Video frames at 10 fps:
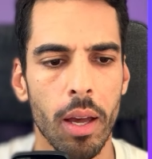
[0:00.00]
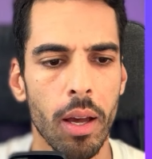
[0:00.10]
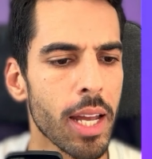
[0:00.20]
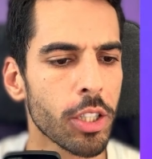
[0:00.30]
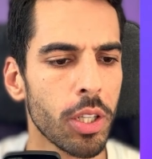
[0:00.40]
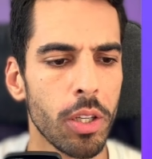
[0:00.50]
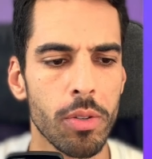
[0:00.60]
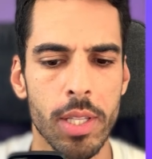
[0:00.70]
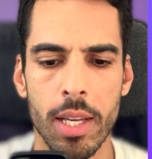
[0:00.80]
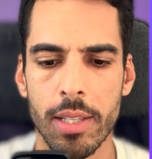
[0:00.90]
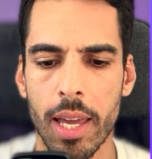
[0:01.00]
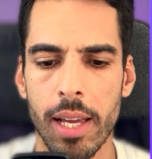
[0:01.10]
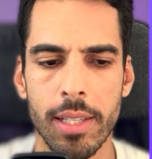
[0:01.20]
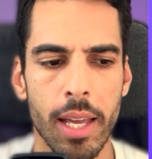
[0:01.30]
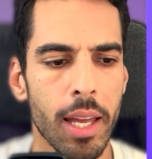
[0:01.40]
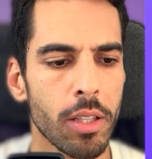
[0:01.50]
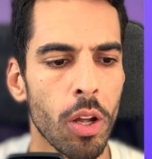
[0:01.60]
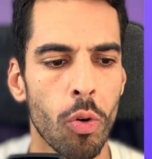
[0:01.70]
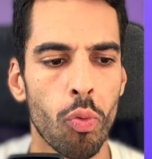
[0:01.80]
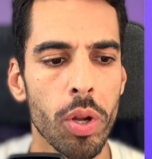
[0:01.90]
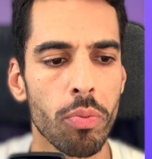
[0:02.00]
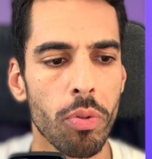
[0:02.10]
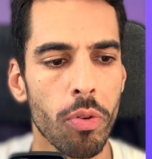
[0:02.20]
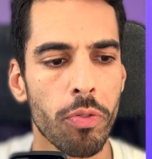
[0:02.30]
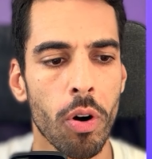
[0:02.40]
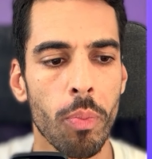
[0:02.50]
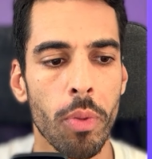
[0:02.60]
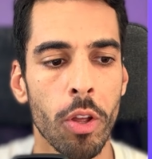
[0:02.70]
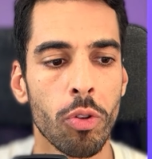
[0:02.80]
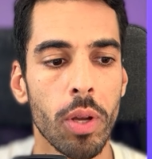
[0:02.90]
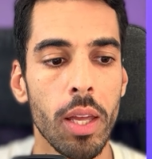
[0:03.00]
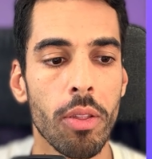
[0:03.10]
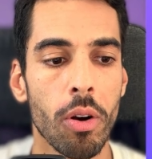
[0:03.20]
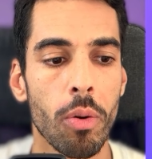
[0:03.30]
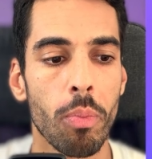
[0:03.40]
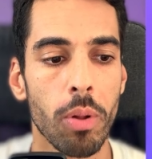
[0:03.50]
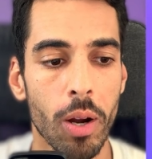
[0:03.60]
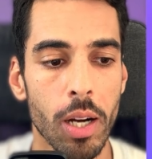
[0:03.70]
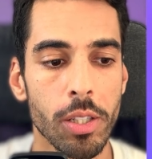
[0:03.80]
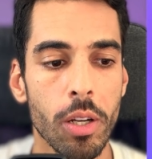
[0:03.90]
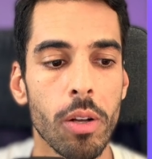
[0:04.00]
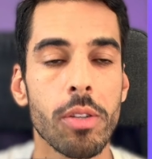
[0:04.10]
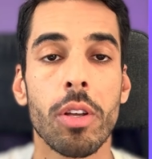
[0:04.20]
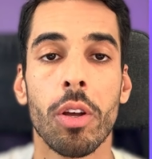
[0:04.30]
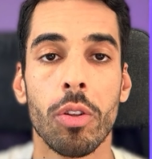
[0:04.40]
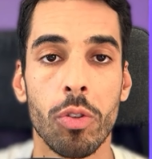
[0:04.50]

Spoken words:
So let's actually use this case and reroute the form to either blog articles,